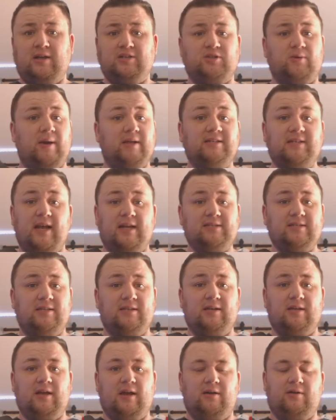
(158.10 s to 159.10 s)
so I texted
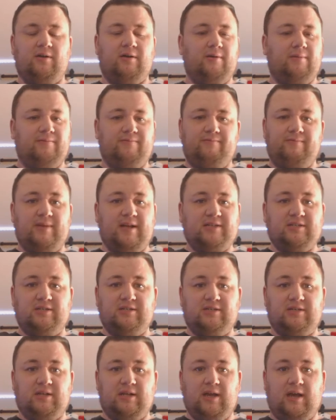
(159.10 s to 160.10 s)
the guy or
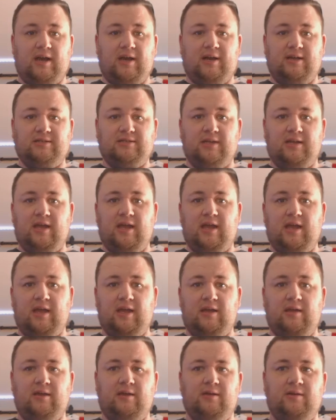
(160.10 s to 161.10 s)
messaged the guy, and I said,
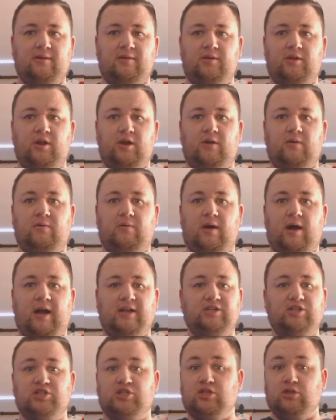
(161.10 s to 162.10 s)
"Hey, I
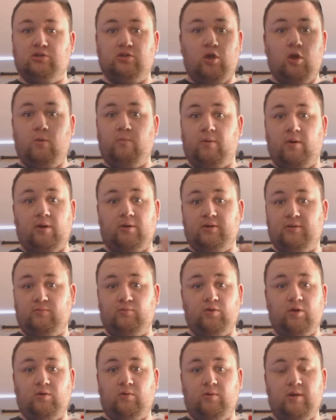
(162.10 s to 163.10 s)
just lowballed him
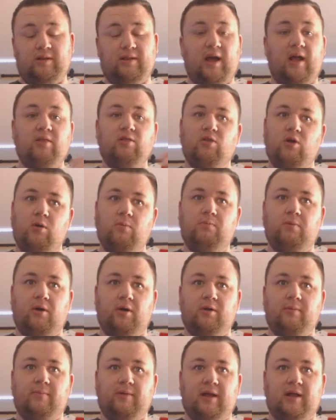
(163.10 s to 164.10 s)
real quick. Not
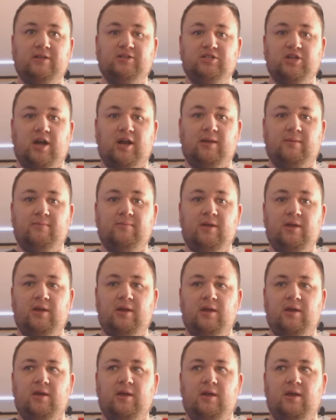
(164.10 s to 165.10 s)
lowballed him, but I shot him
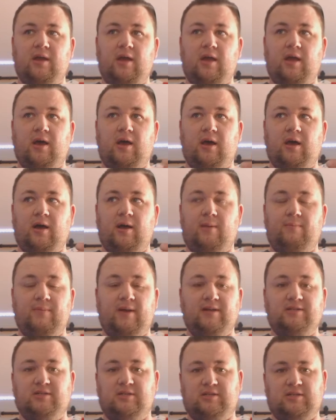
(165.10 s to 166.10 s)
a
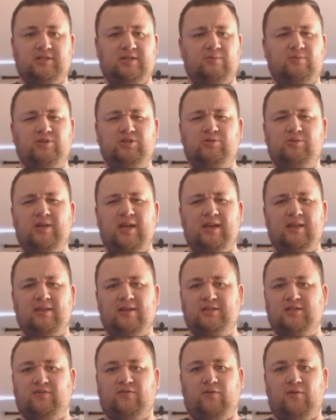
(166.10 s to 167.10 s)
message. I said, "Would you take
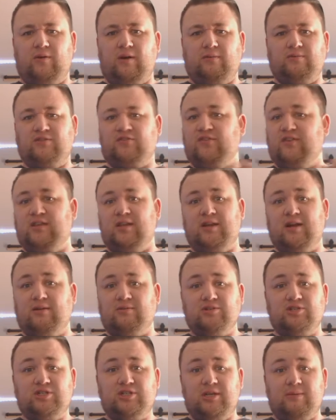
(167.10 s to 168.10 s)
this for it?" And it was
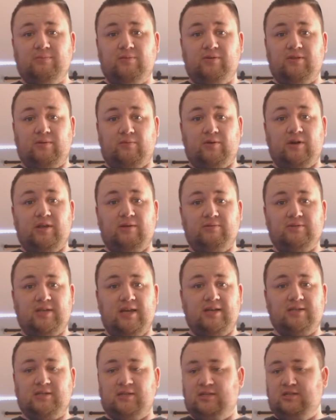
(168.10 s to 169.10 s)
$50 cheaper than what he was
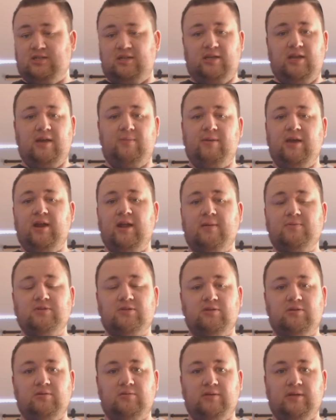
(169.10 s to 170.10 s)
asking. He said, "Yeah, man,
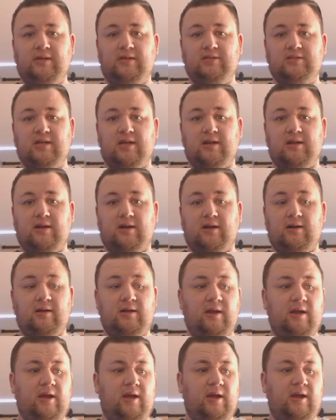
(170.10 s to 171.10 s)
absolutely." He said,
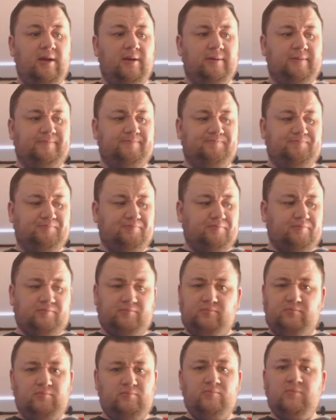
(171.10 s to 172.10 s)

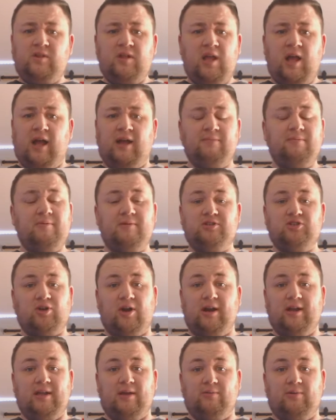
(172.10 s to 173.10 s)
"I've been
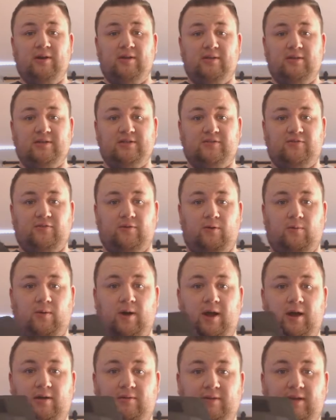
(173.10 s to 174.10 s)
trying to get rid of this for a
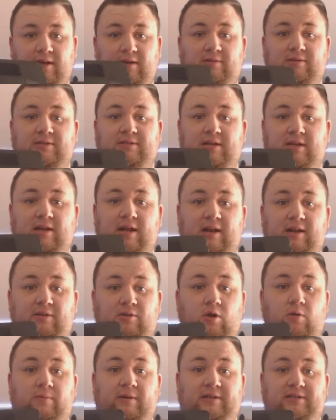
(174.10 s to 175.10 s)
while now." He said,
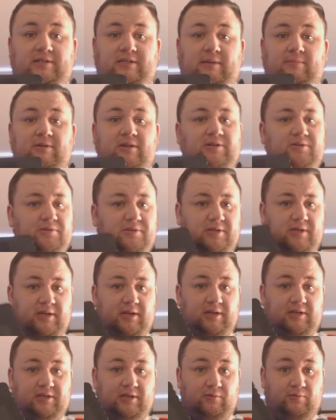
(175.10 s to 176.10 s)
"Nobody seemed interested."
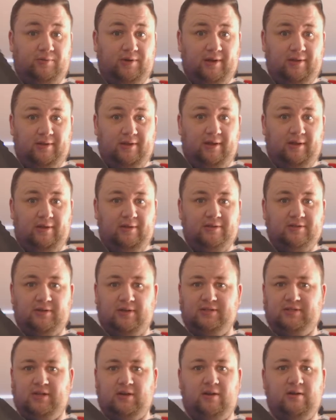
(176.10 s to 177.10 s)
I said, "Really?" So
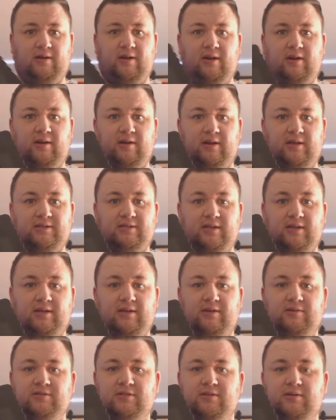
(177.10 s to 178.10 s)
I said, "All right." I said,
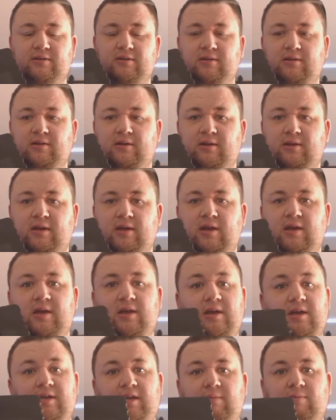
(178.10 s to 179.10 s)

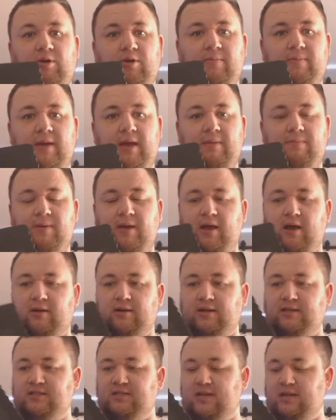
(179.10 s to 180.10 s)
"Give me your PayPal,"
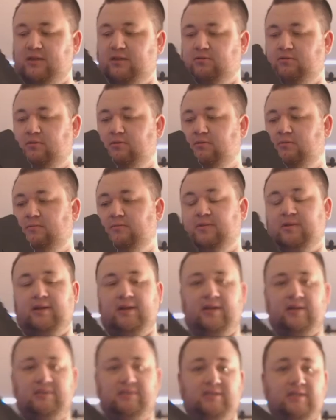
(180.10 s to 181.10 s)
and I sent through him, and
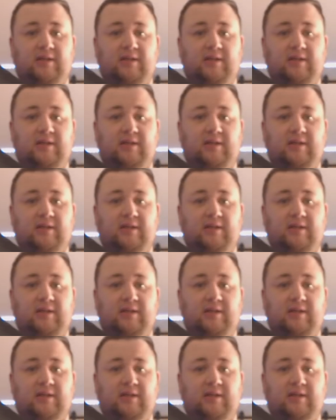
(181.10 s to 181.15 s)
I